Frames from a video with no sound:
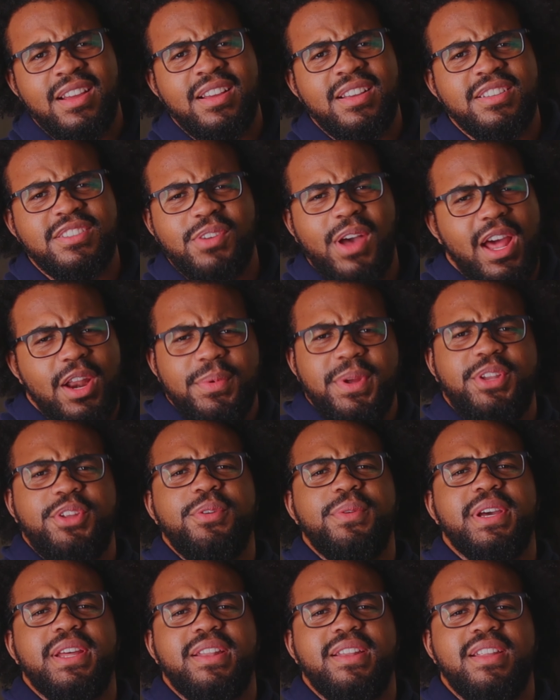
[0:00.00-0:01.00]
So how do we
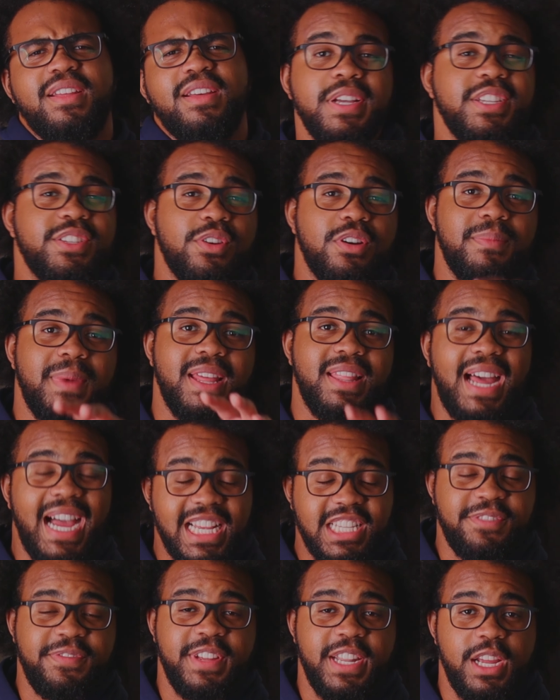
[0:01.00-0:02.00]
do it? So in my
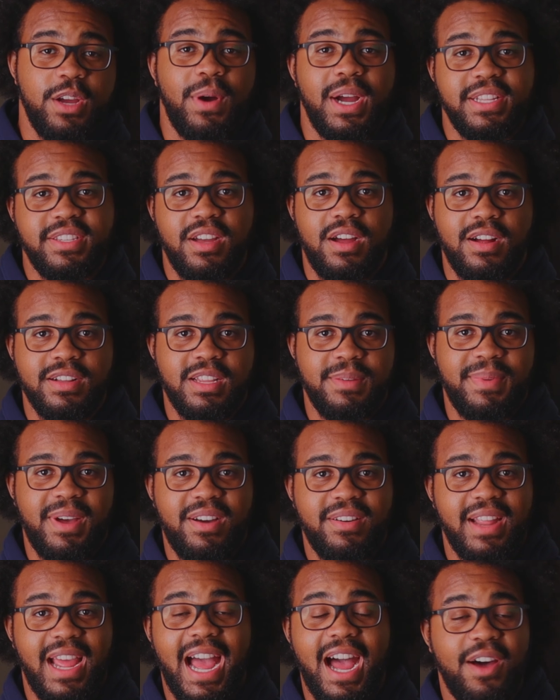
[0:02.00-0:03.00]
last video, I talked
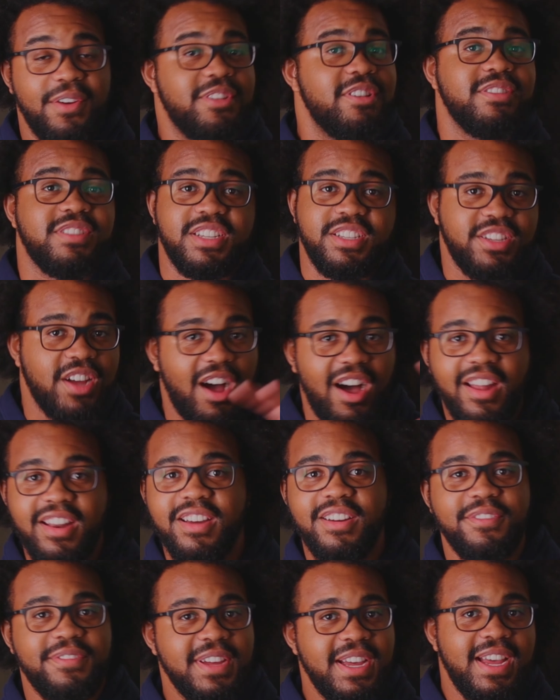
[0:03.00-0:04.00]
about how there's a ton
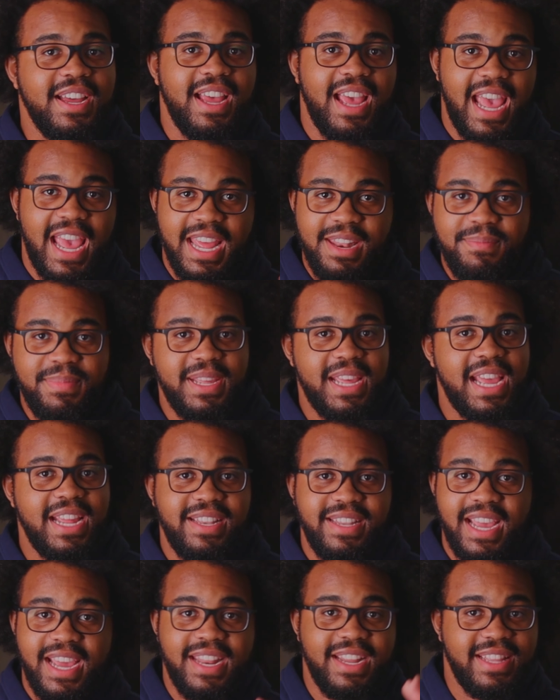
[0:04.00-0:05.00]
of
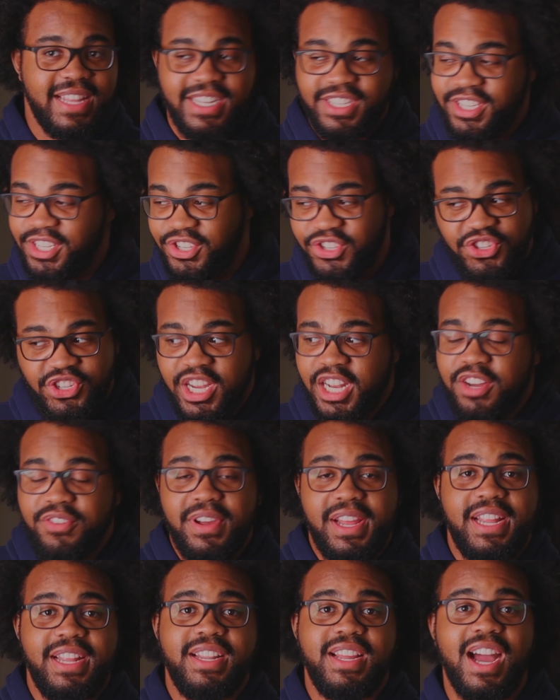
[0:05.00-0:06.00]
NBA data that's just
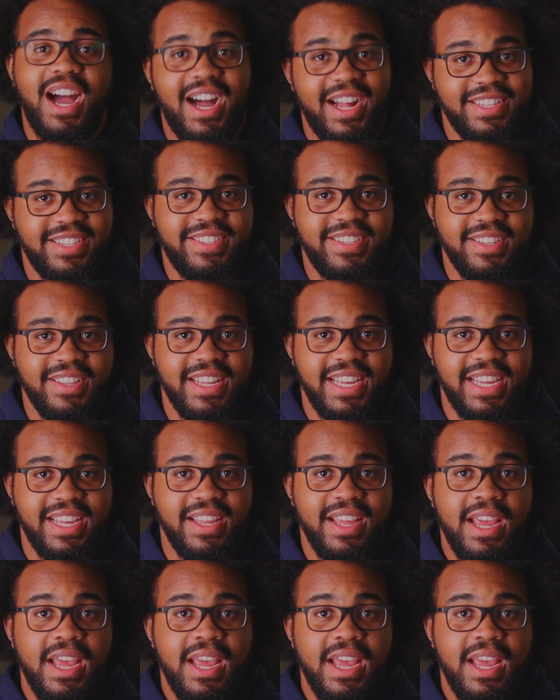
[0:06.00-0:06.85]
generated constantly,